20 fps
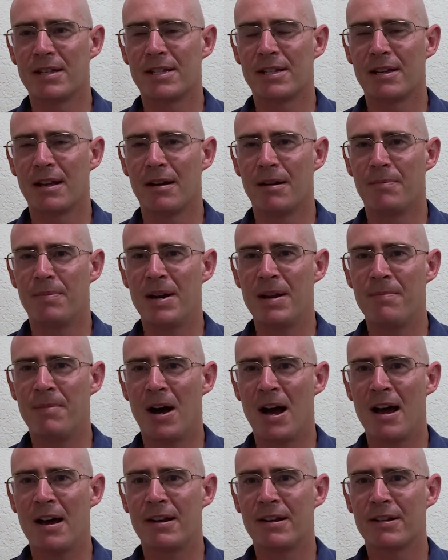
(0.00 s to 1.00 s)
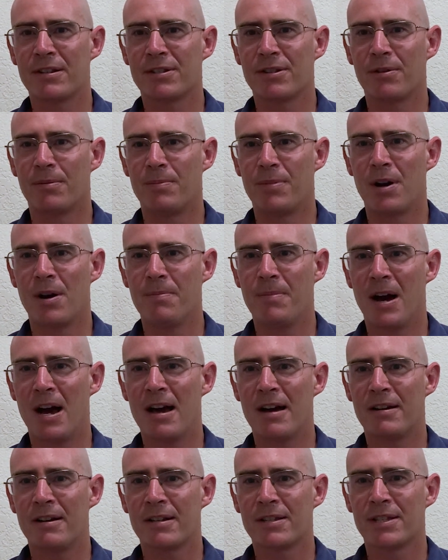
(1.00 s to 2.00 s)
prebiotics or
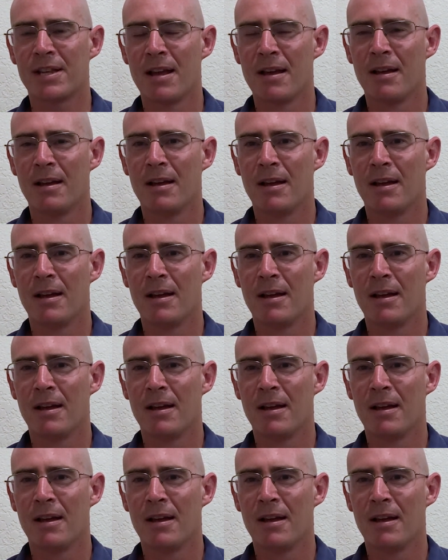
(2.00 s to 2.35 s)
probiotics,